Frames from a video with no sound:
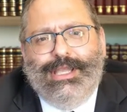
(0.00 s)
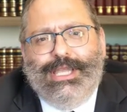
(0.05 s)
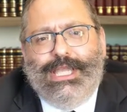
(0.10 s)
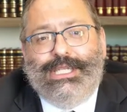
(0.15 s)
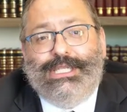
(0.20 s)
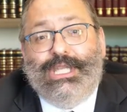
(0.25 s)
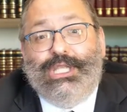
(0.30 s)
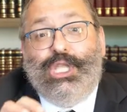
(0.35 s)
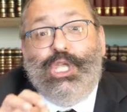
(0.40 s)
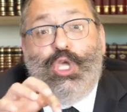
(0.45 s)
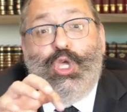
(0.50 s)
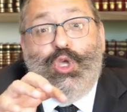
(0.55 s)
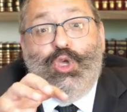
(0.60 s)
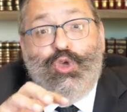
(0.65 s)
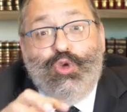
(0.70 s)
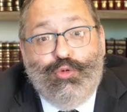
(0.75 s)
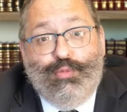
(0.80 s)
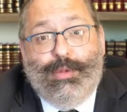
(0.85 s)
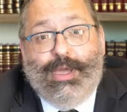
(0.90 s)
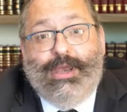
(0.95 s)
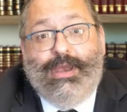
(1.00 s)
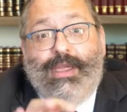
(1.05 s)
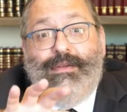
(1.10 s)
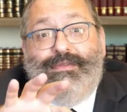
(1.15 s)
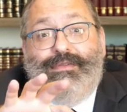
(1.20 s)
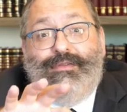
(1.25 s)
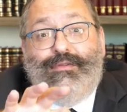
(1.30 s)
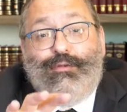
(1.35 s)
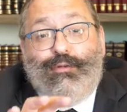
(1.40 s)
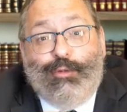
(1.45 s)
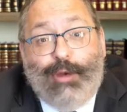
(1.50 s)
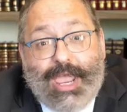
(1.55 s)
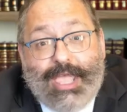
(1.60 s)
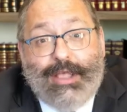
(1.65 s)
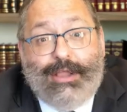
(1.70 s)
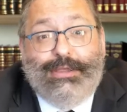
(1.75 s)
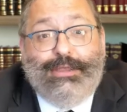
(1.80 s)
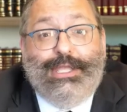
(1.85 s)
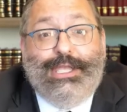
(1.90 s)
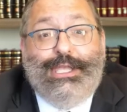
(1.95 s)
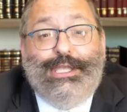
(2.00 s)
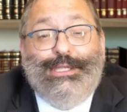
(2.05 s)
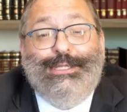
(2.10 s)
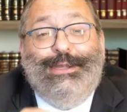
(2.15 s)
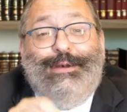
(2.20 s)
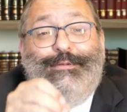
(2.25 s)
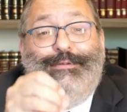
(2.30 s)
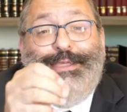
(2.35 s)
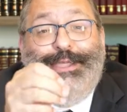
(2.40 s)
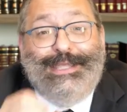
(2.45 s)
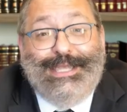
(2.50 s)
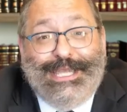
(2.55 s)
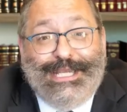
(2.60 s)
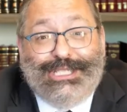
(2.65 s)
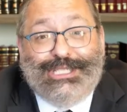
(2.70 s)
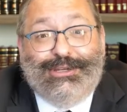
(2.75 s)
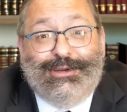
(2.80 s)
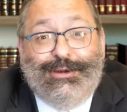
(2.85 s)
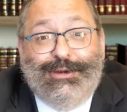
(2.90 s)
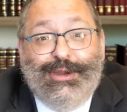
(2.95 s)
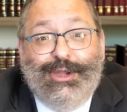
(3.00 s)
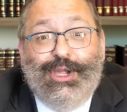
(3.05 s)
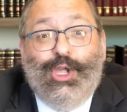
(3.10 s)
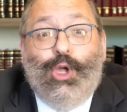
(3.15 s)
he said the human frailties of the teacher